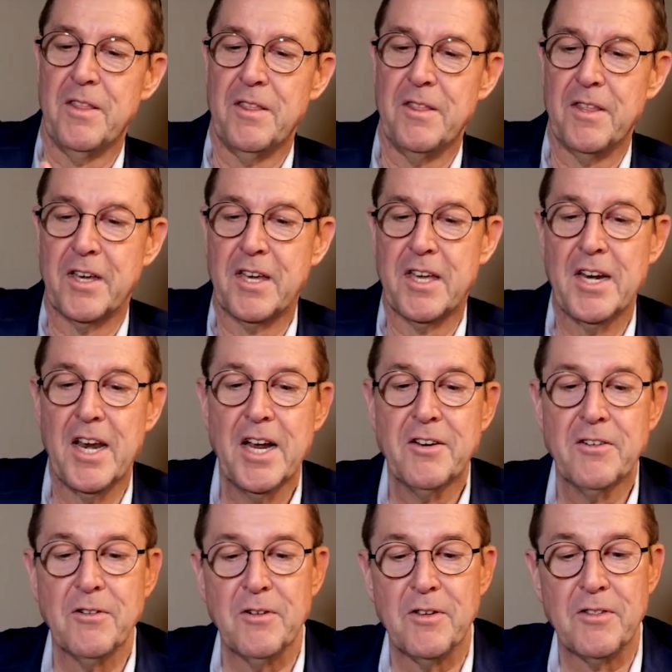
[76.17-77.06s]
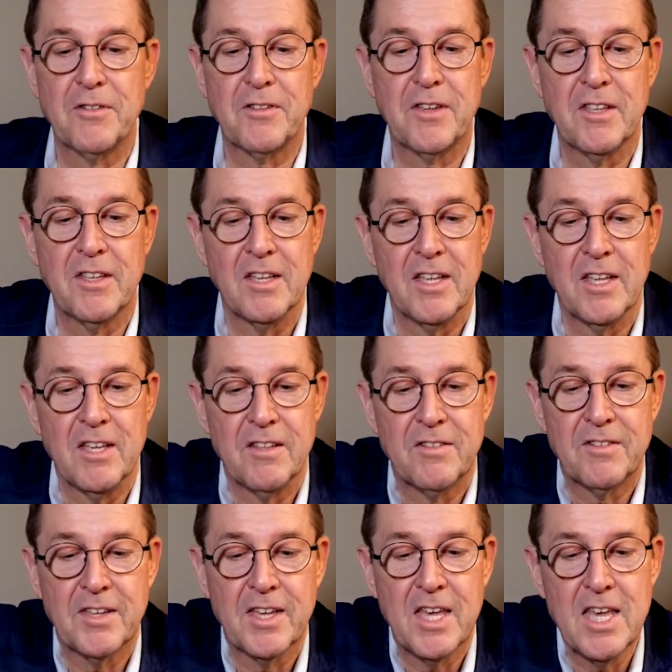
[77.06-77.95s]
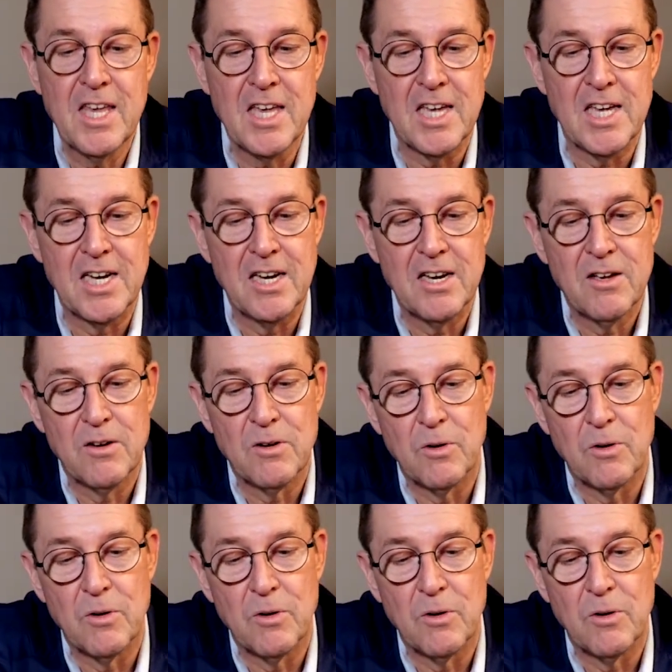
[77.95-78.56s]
the connector is keyed